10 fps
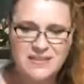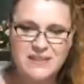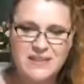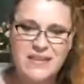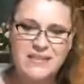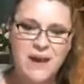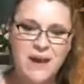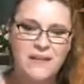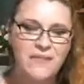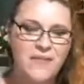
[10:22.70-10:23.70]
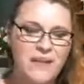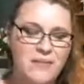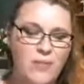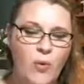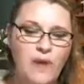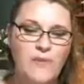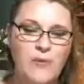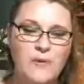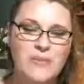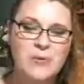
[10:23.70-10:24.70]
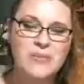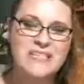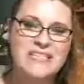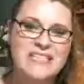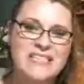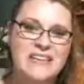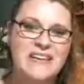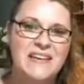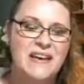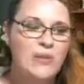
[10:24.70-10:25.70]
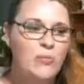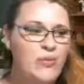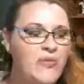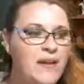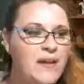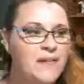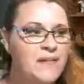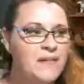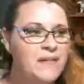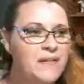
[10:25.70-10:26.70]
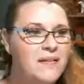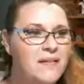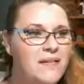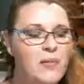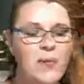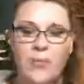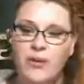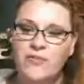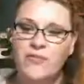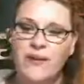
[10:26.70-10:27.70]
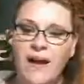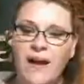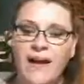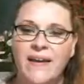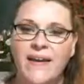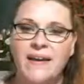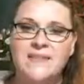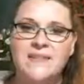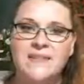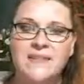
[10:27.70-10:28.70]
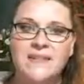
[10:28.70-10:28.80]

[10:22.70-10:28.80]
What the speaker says: he's kind of like what I've always wanted to see in a movie, like my perfect guy, I guess.